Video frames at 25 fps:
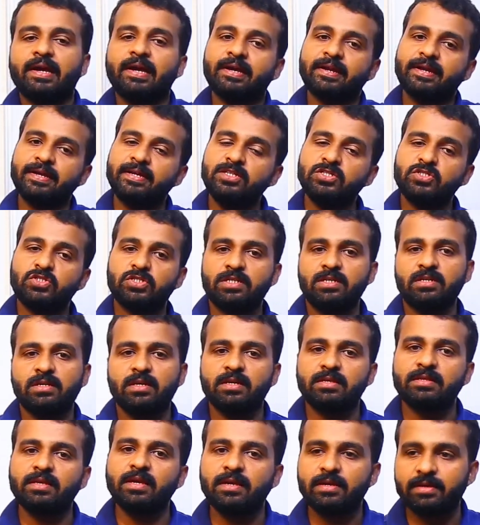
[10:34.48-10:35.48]
arranged
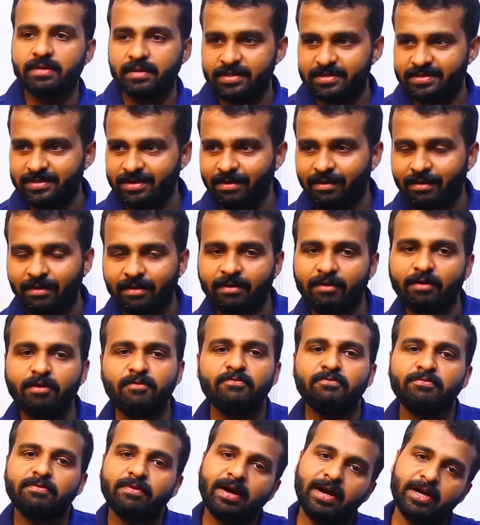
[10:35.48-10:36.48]
in the increasing order of
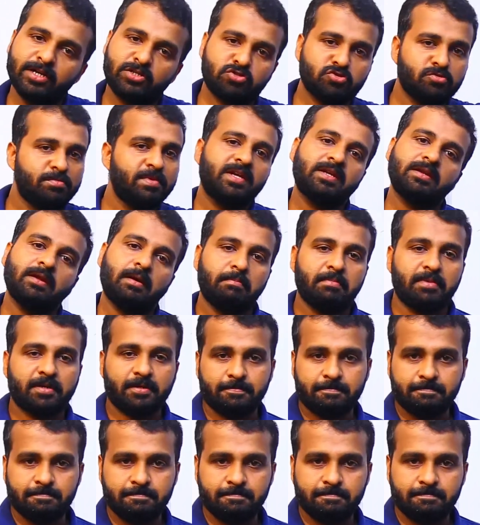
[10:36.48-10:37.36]
atomic number.